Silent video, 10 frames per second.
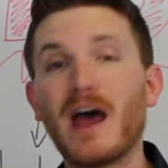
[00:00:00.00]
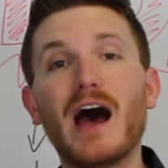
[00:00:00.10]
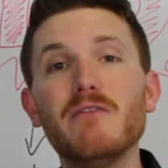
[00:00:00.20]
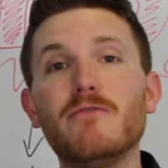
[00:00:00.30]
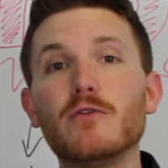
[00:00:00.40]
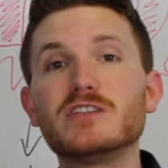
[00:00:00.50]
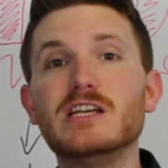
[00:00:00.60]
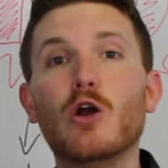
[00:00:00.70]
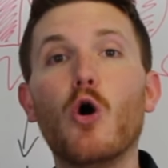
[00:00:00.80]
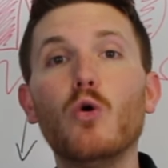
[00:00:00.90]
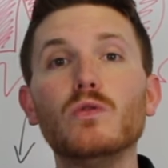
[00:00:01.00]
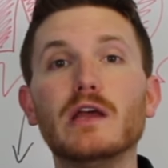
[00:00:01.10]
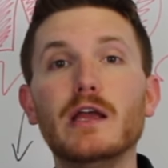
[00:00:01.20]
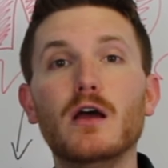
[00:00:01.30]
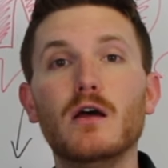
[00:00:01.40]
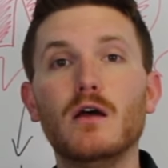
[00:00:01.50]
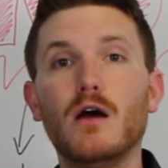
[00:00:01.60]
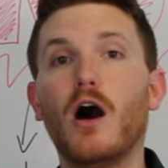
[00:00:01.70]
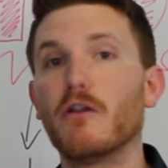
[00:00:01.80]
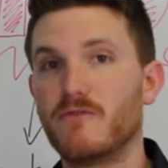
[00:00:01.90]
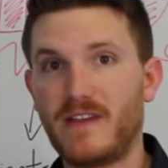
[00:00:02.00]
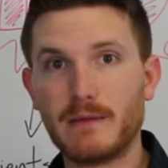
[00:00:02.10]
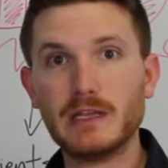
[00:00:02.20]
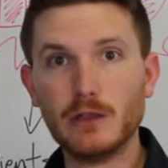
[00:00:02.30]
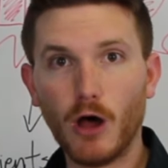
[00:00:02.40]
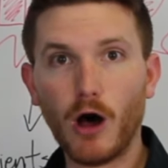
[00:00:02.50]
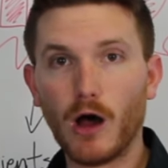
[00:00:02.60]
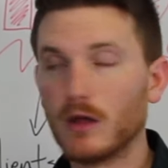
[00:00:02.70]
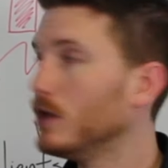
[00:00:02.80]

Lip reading: I'm focusing only on family law.